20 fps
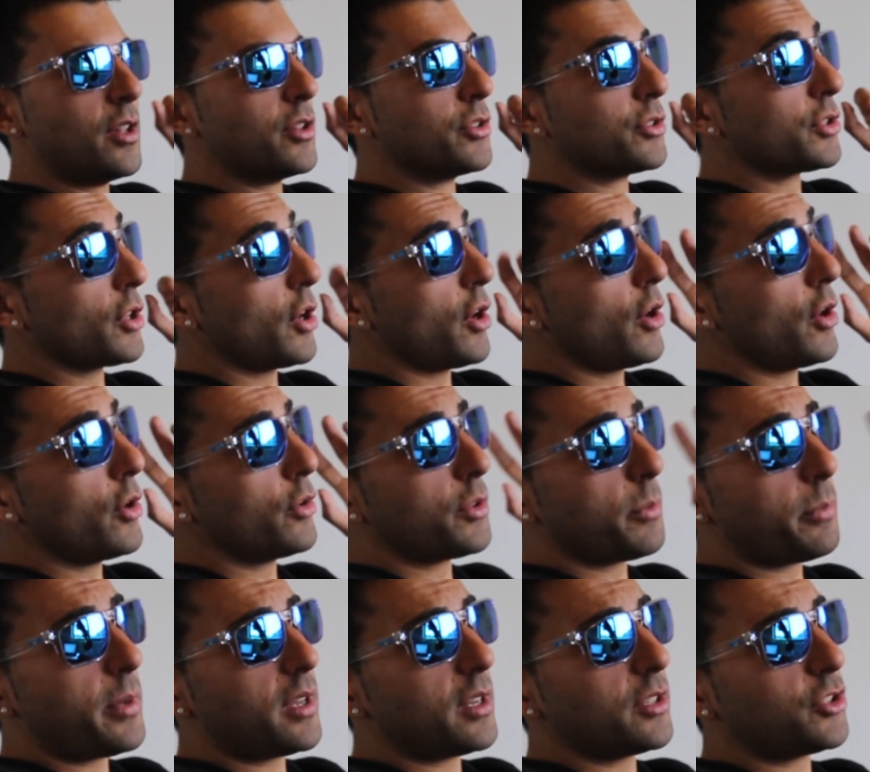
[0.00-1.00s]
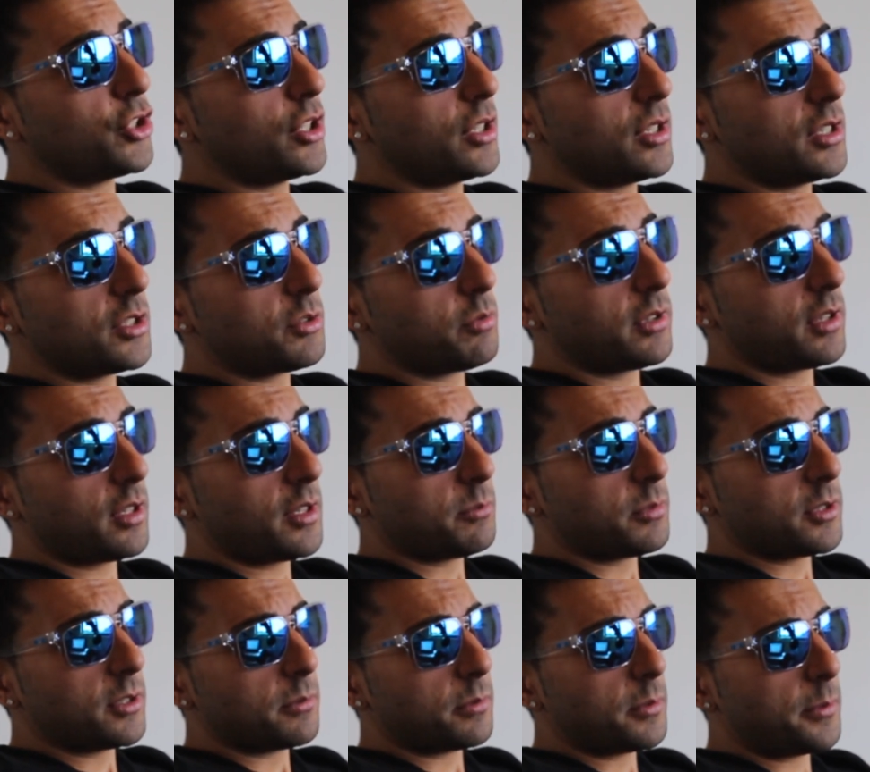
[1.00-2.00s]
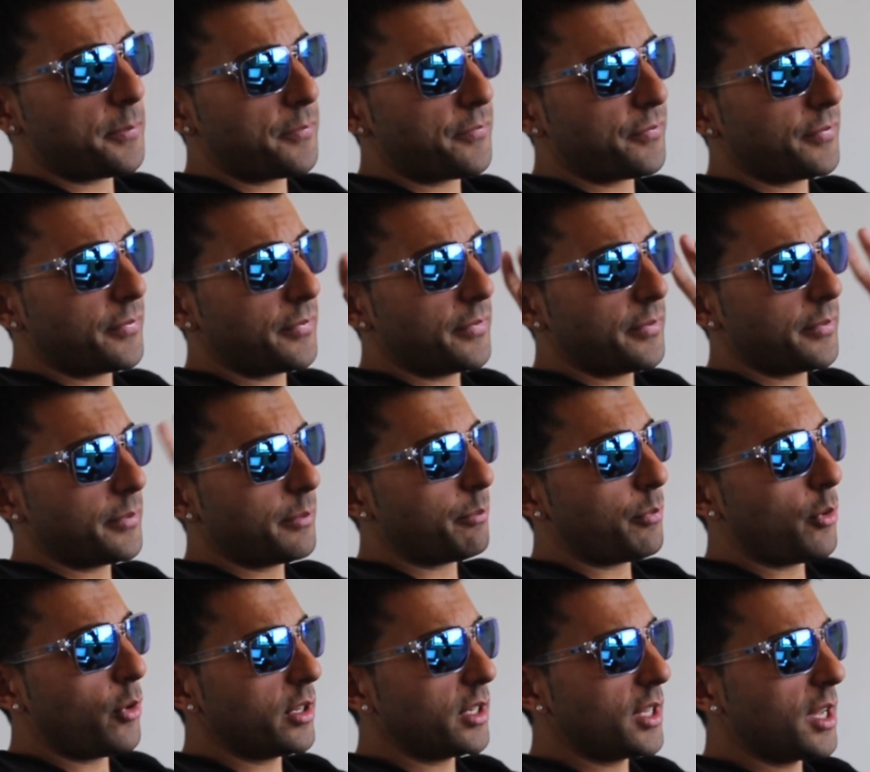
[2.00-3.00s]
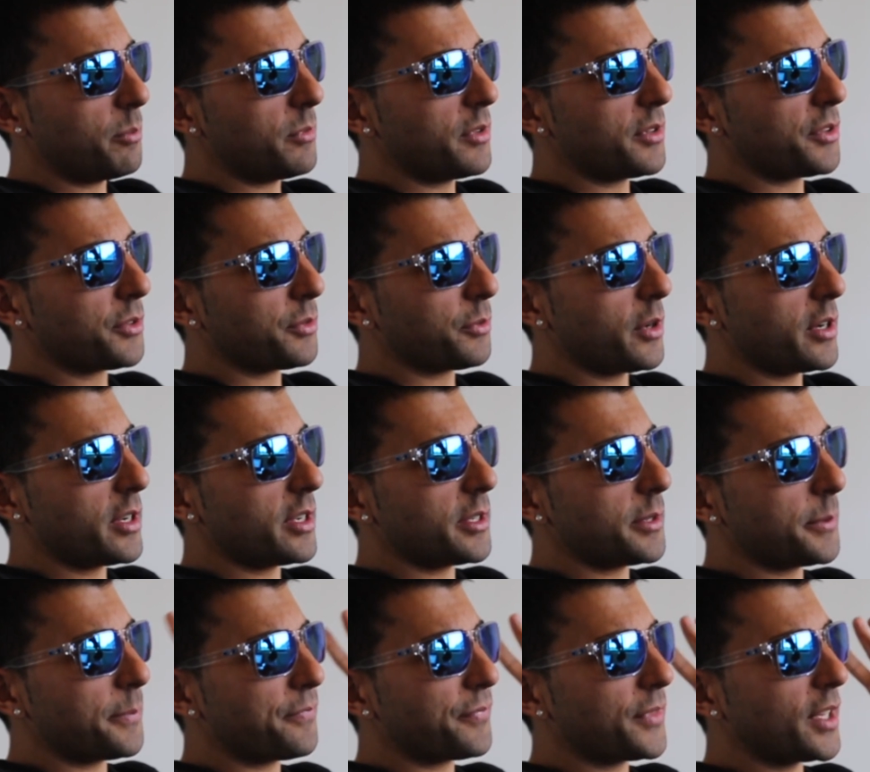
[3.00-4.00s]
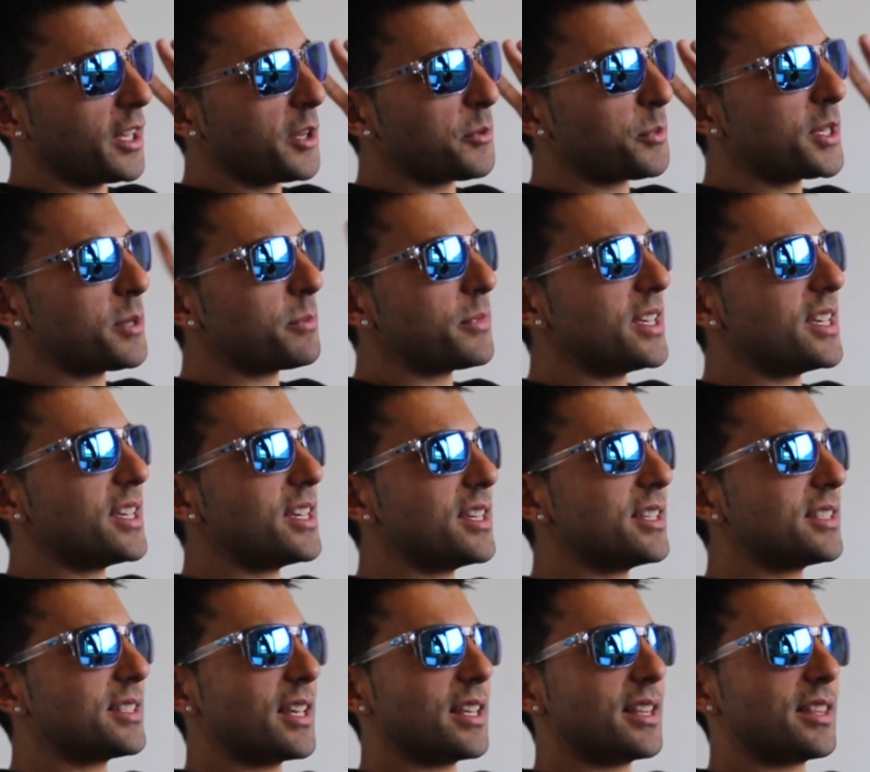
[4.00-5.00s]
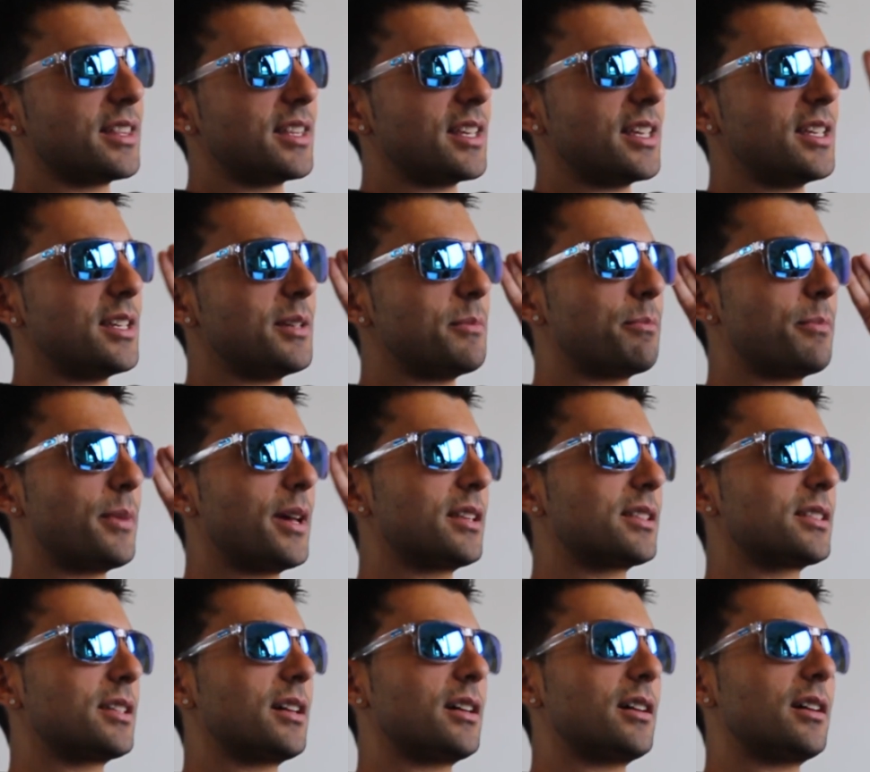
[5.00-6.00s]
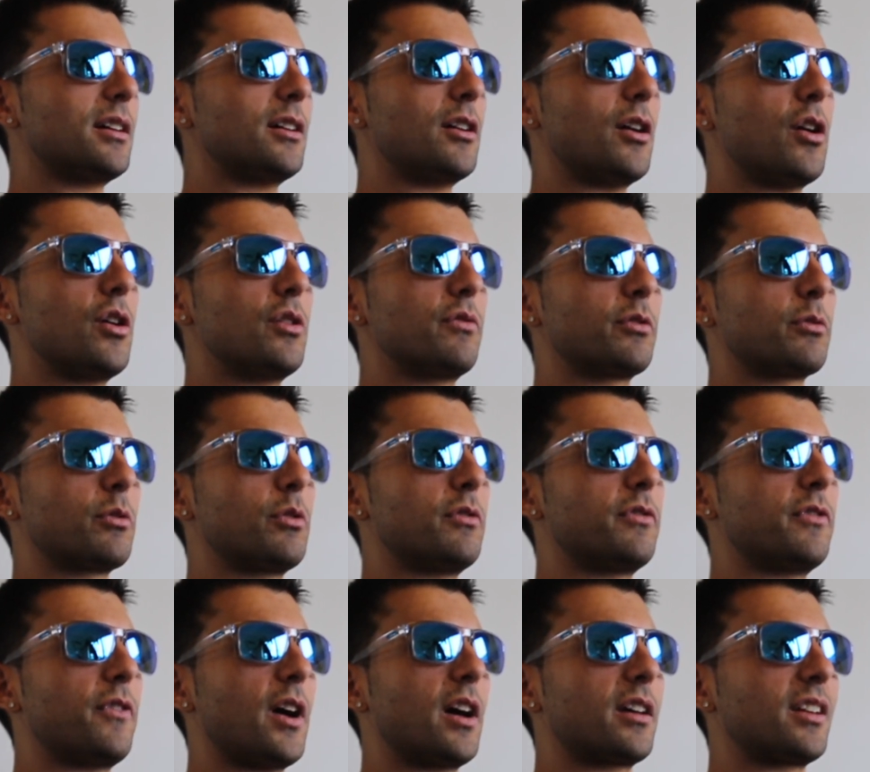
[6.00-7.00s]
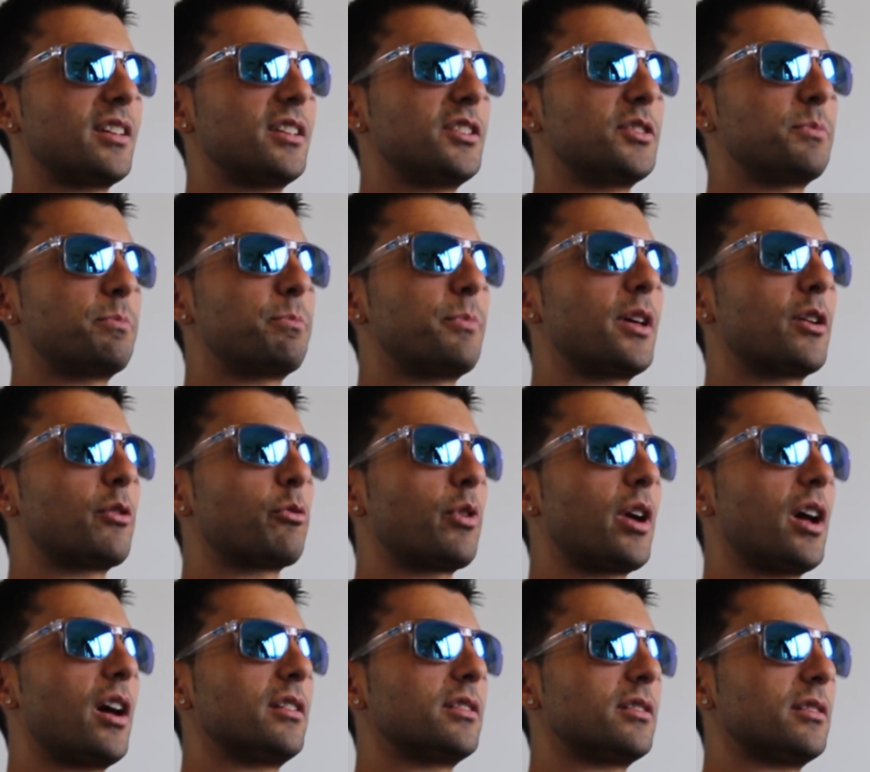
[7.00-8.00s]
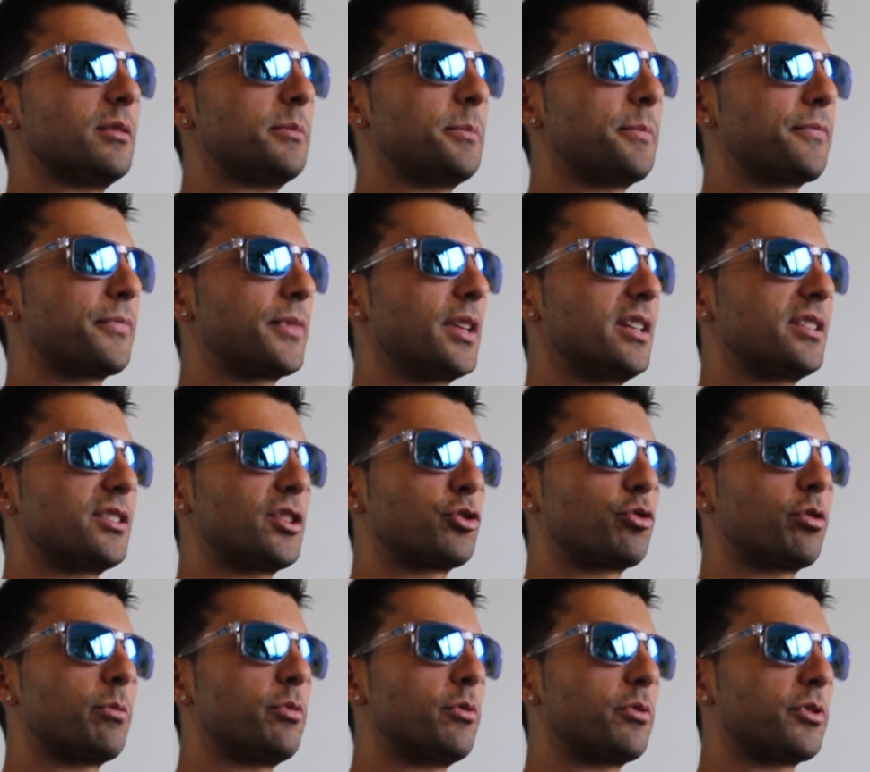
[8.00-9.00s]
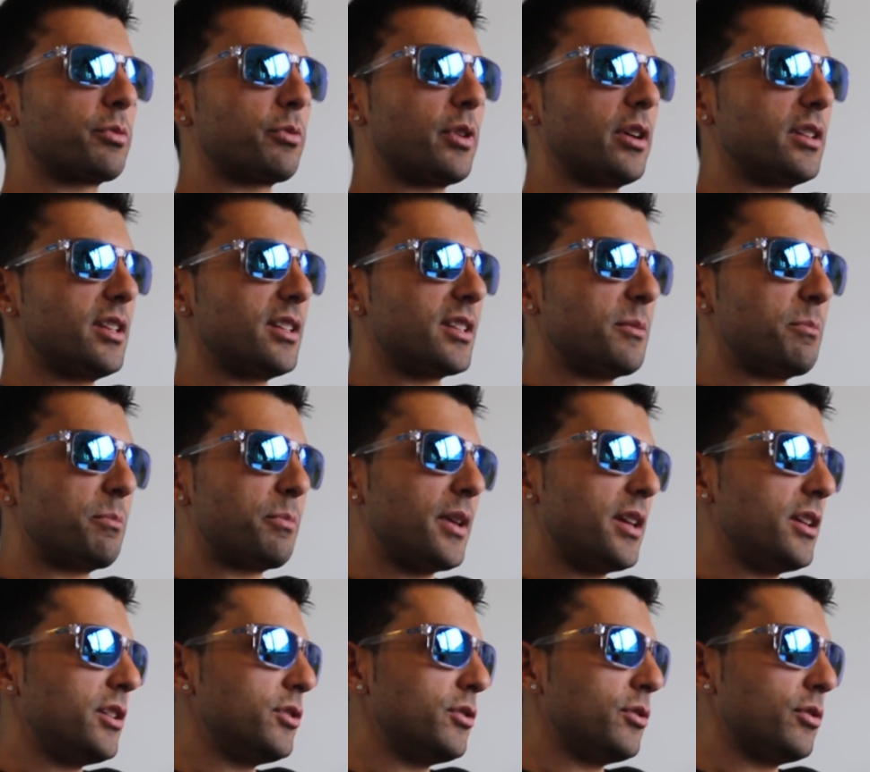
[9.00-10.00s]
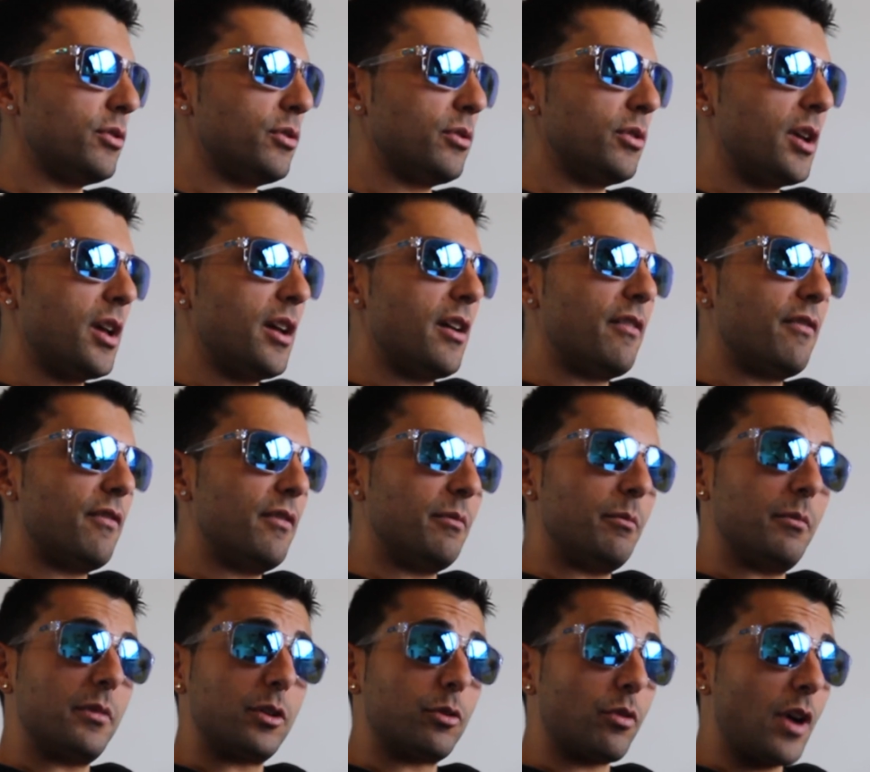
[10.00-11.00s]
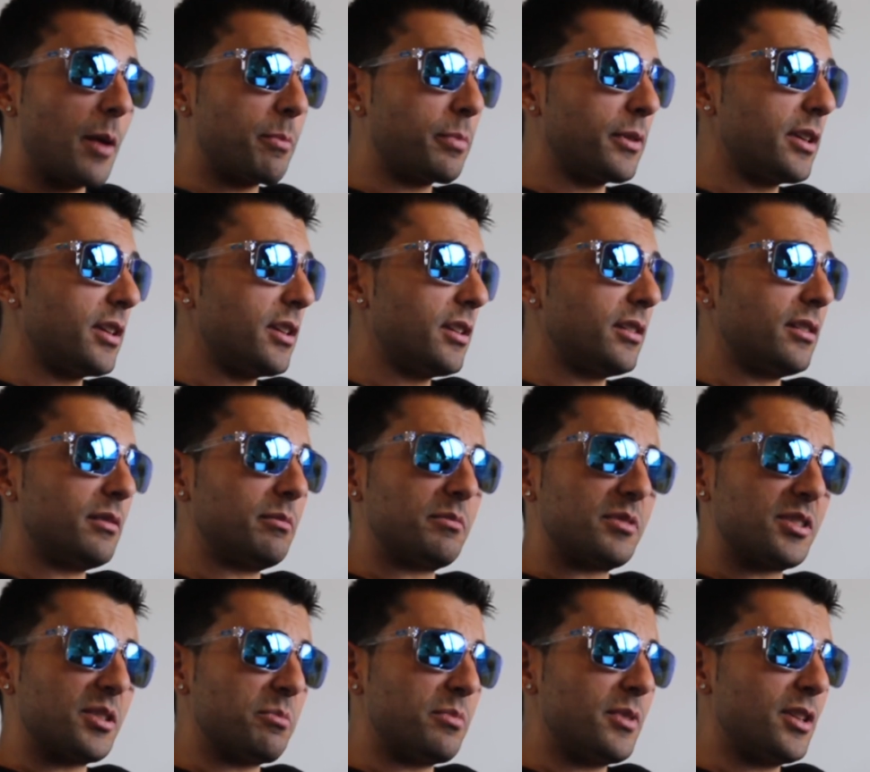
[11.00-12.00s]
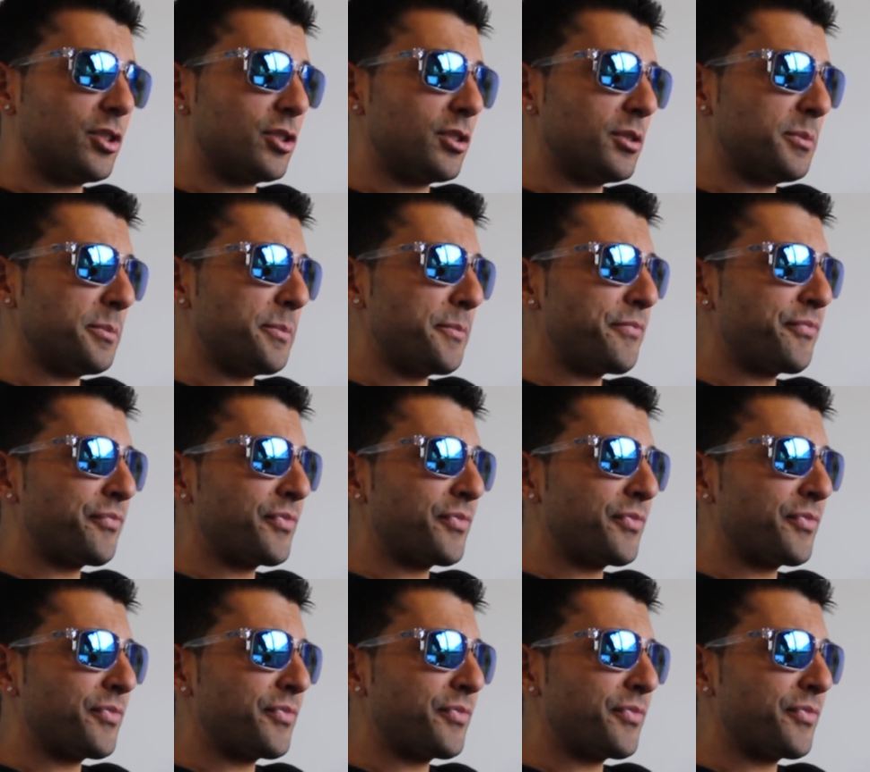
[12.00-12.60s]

So the better chin is with Khabib. Point number 3, Khabib is the better overall fighter. He's better rounded. He's a triple threat. He can beat you grappling, submission.